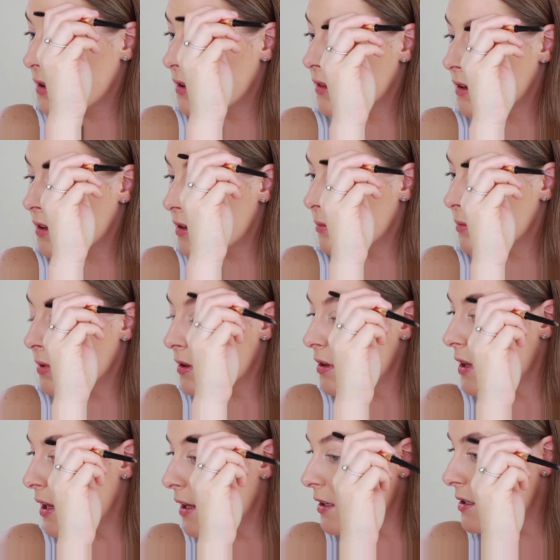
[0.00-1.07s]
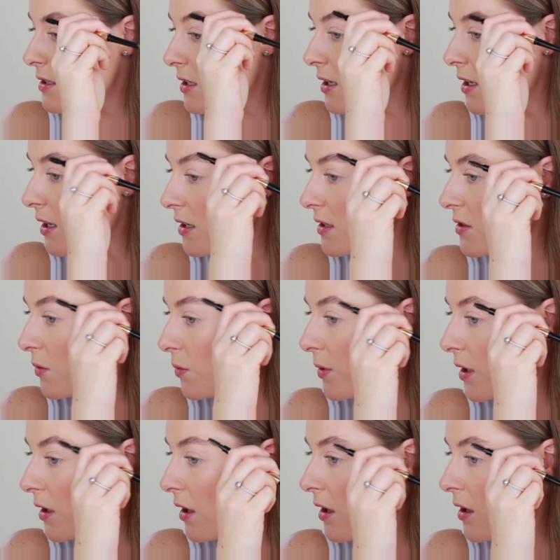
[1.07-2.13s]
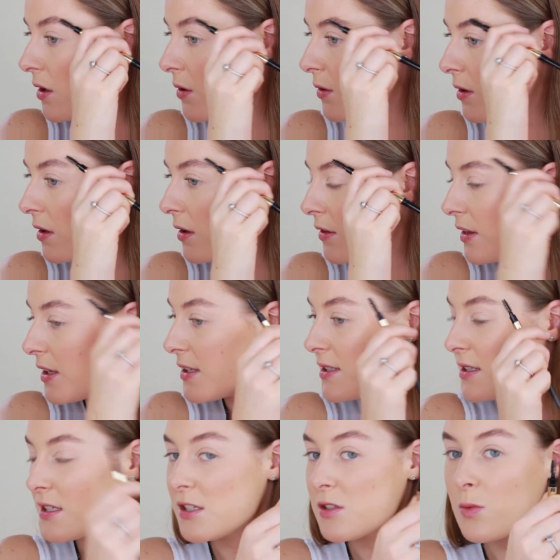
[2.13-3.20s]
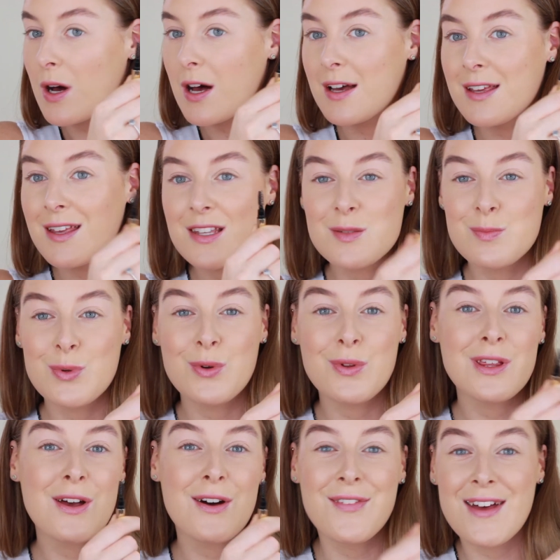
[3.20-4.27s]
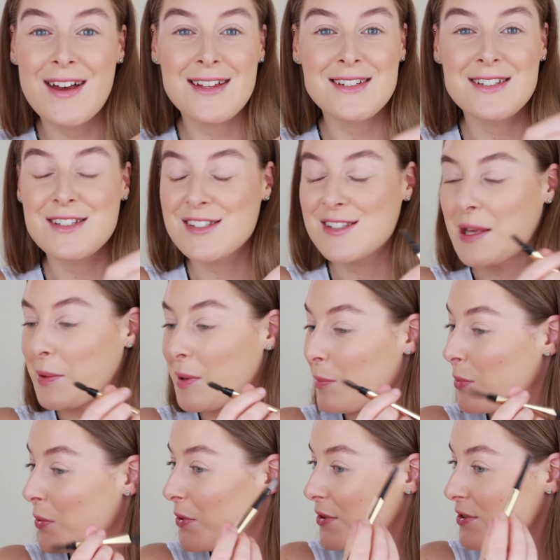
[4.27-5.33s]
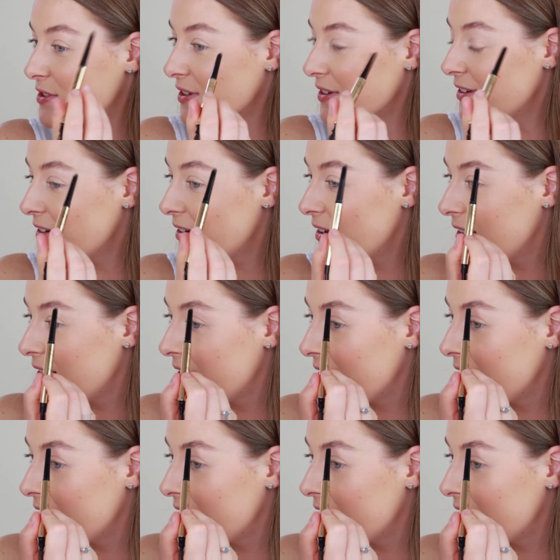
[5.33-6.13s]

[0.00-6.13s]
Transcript: and then blend as we go. This is why a spoolie on the end is so important.